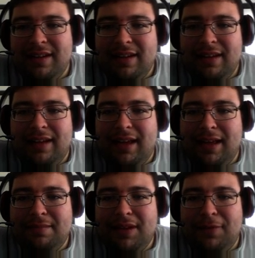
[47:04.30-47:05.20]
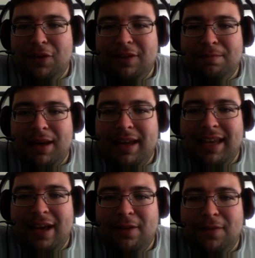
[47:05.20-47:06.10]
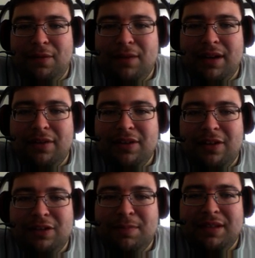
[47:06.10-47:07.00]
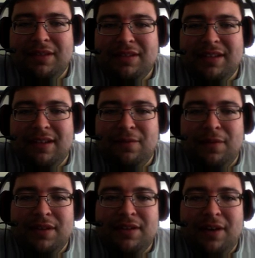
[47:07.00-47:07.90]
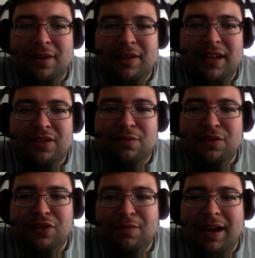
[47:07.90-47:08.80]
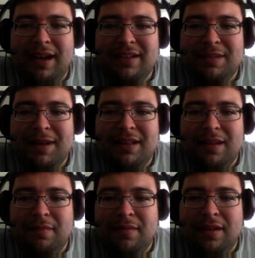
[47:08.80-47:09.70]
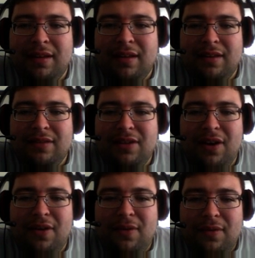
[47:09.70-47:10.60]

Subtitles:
If you could buy counterfeit $100 bills at $1 each, would you buy and spend them? No.